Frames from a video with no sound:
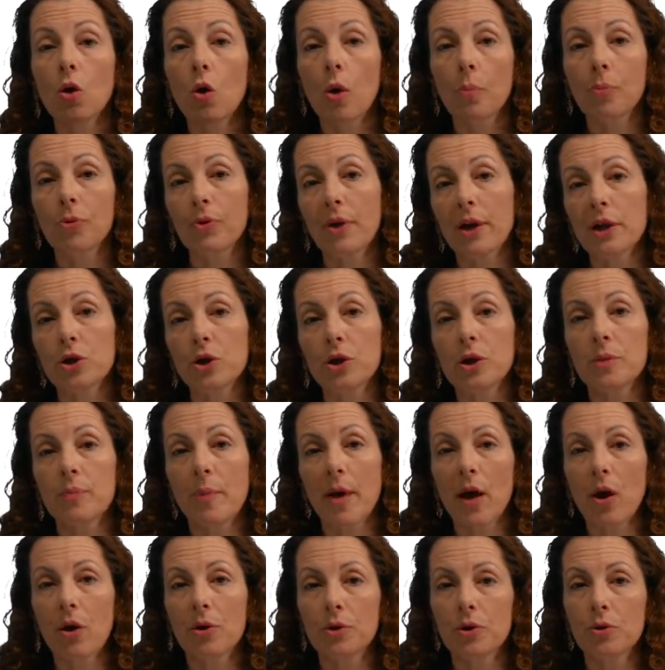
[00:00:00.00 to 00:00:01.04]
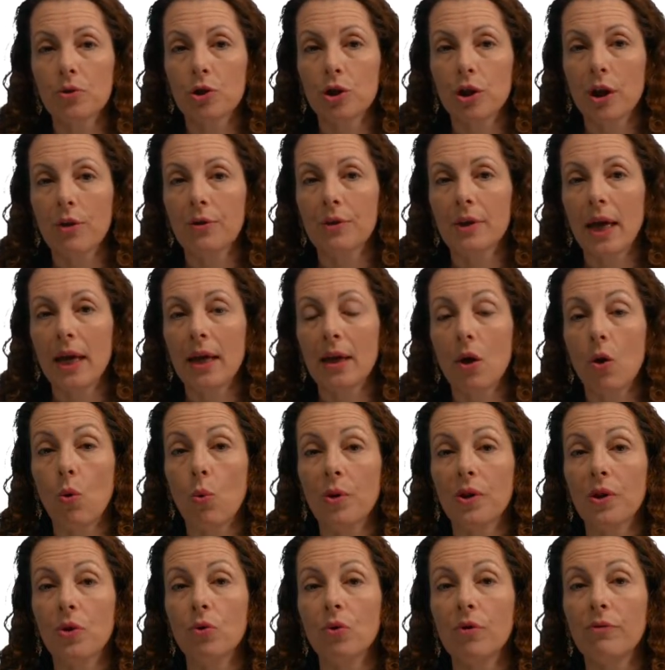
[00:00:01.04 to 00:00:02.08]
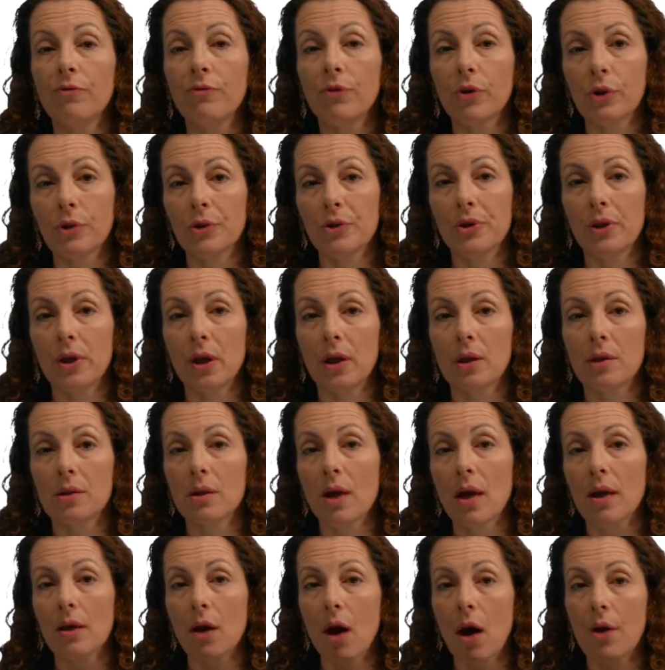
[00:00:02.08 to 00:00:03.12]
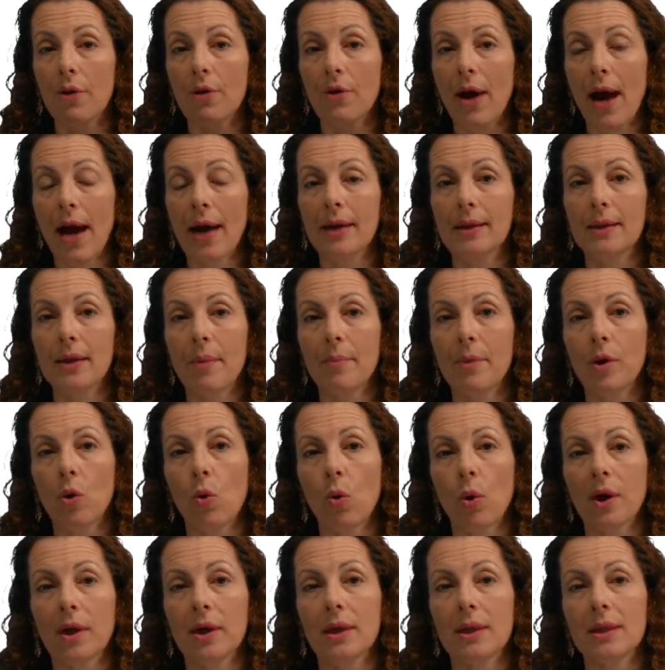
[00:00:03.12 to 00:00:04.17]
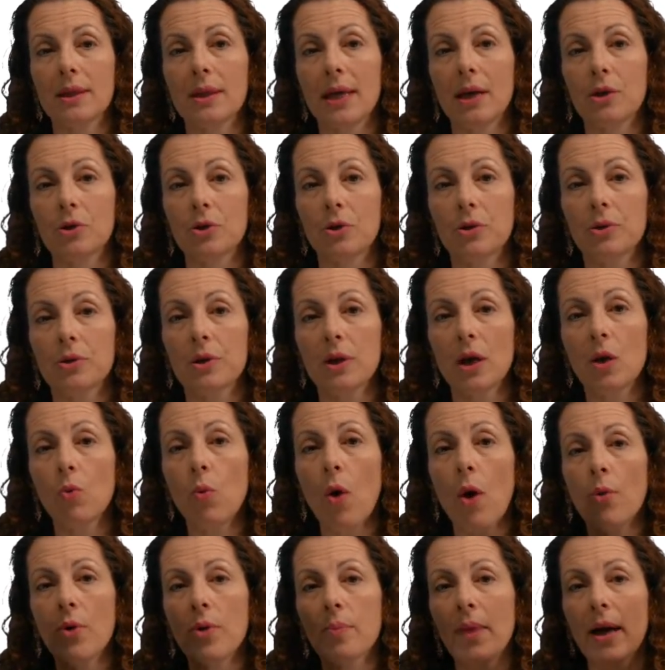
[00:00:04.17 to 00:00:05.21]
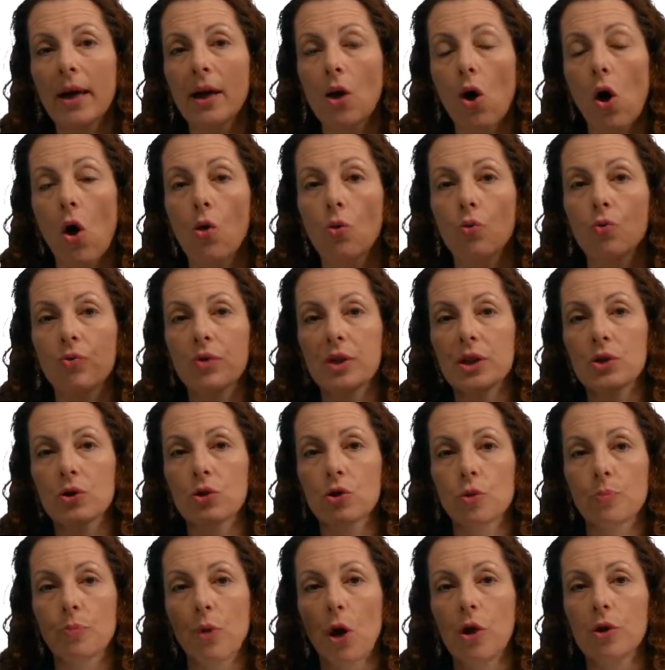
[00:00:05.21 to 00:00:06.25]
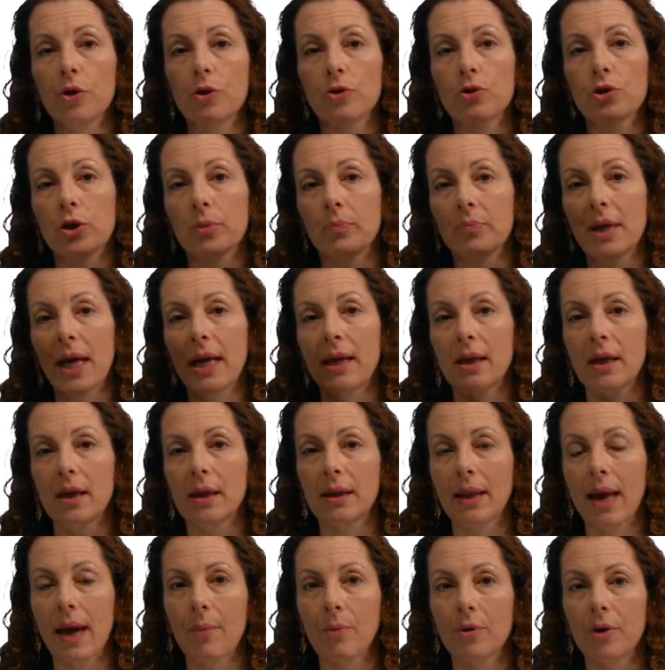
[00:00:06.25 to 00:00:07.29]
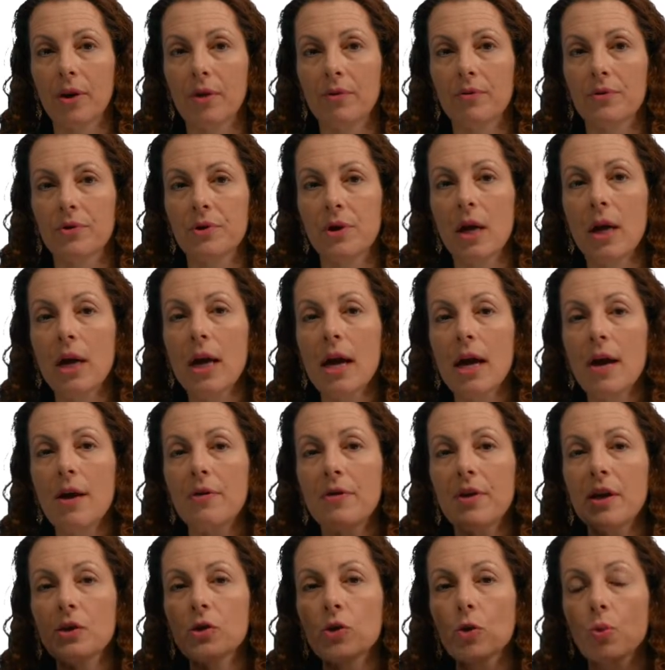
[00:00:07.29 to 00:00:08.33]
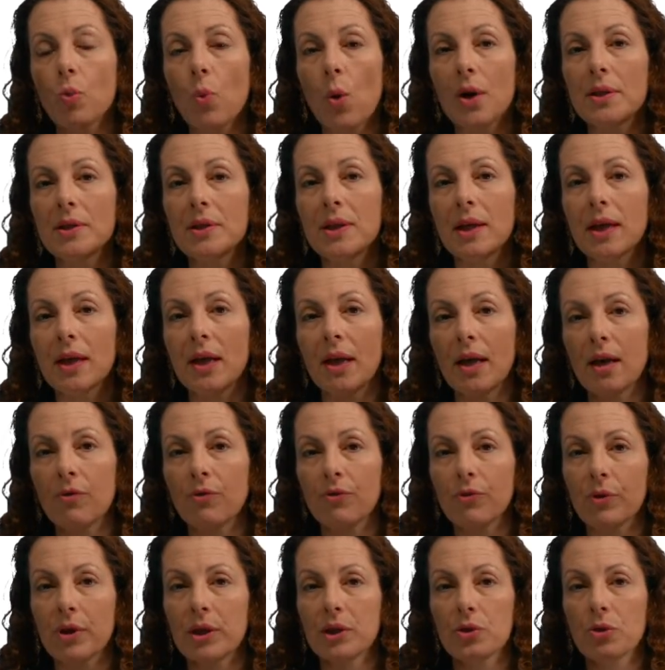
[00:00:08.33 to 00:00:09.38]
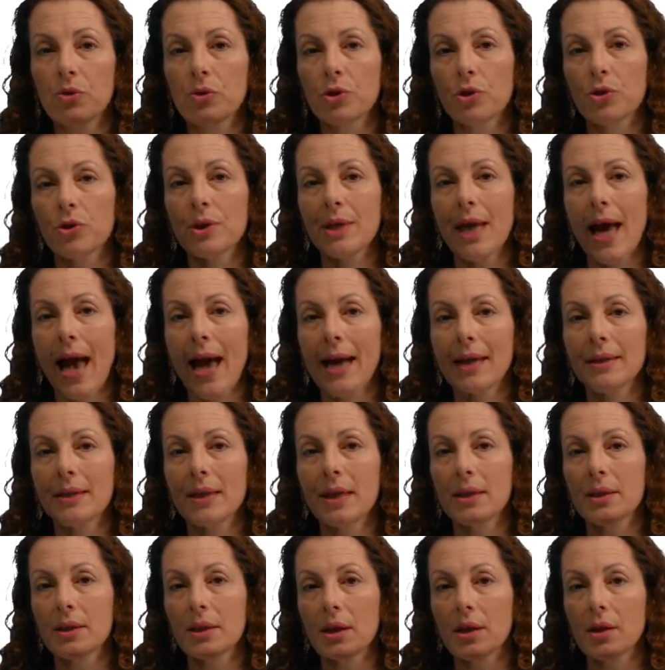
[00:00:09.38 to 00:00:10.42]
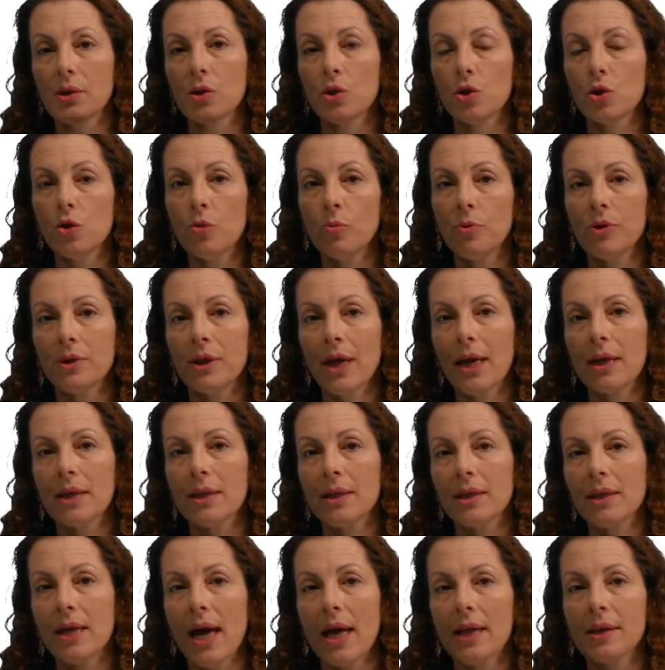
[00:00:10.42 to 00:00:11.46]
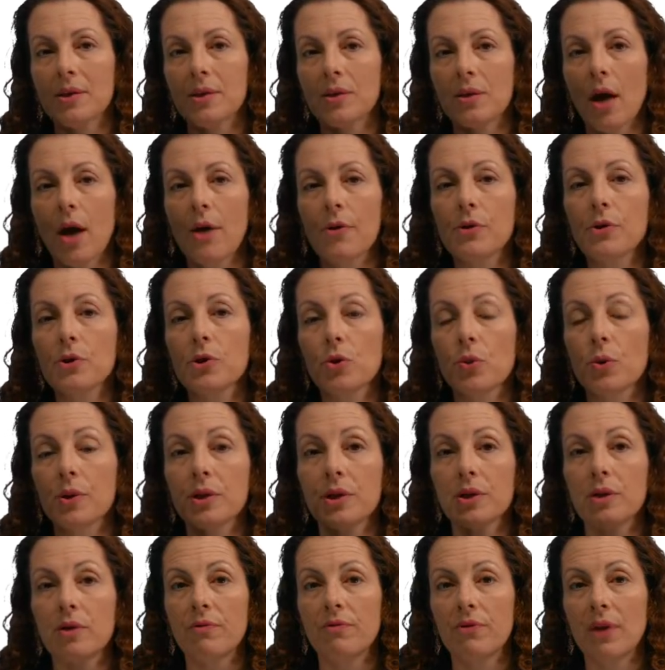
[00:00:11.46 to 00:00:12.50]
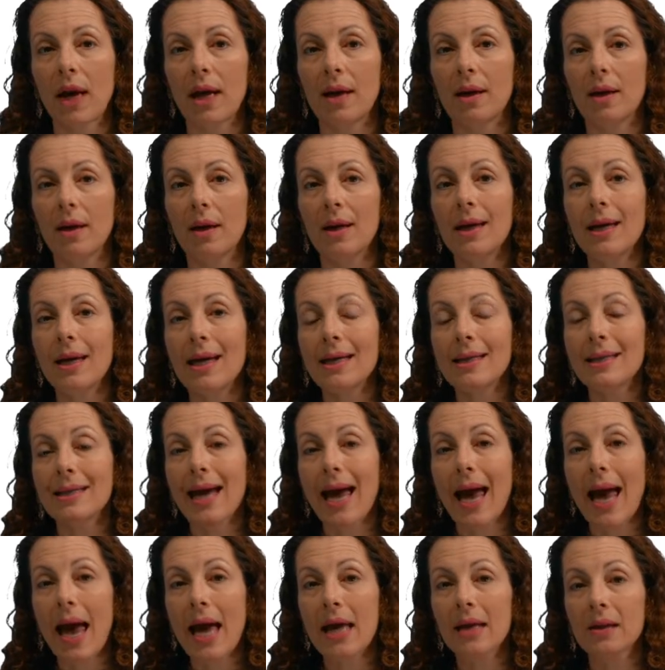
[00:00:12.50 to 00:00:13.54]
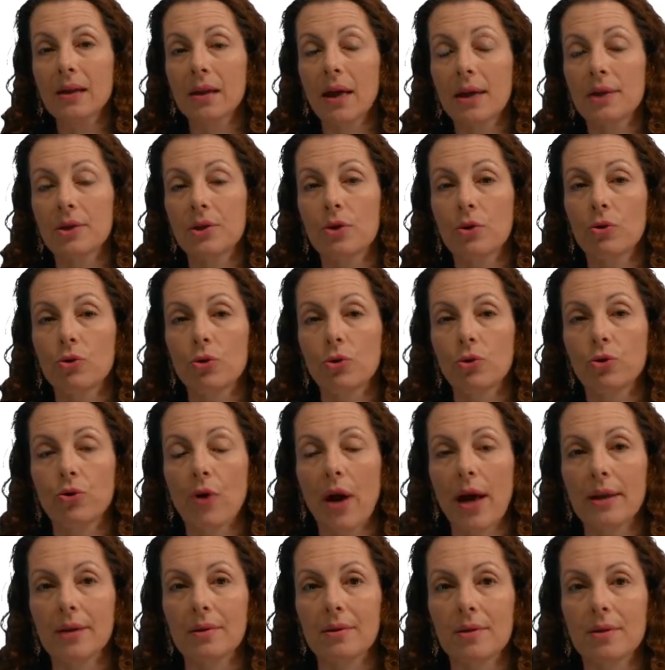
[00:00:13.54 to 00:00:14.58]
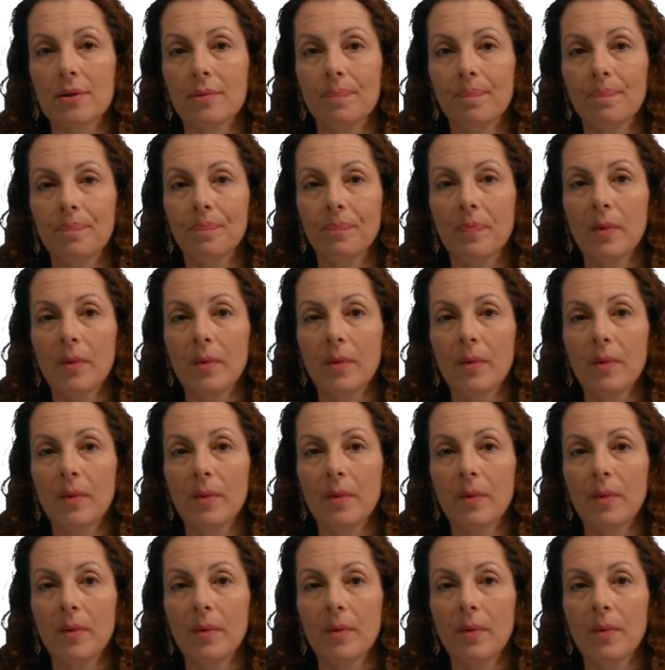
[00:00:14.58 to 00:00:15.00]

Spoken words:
Corporations may also share data with universities and other academic organizations in what we might call research partnership data collaboratives. These are ones that give researchers access to consumer data sets and other sources of data to analyze social trends.